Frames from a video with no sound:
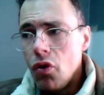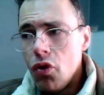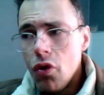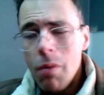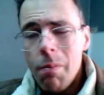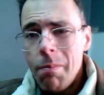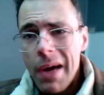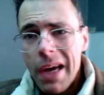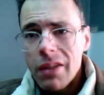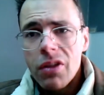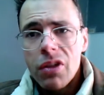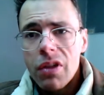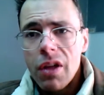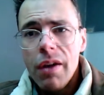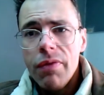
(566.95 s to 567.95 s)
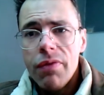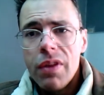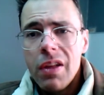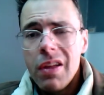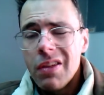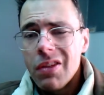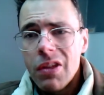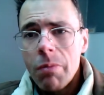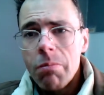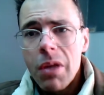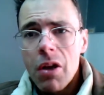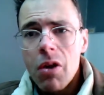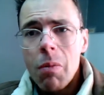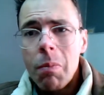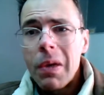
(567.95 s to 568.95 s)
do bad stuff that is
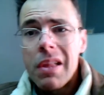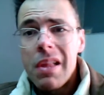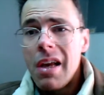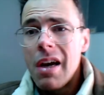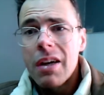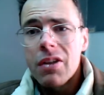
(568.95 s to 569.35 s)
something completely